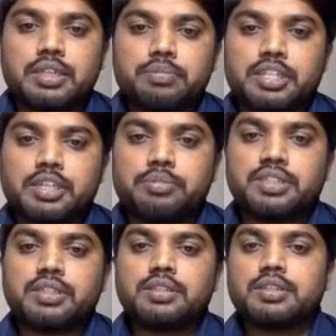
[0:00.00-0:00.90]

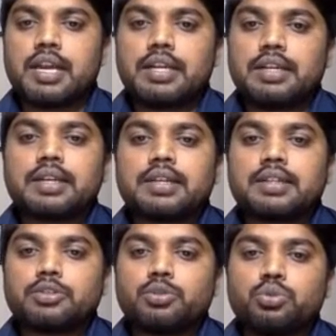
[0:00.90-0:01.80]
subscriptions and
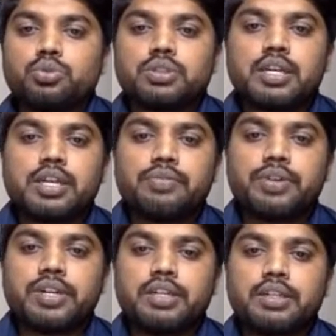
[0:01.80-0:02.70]
choose the event.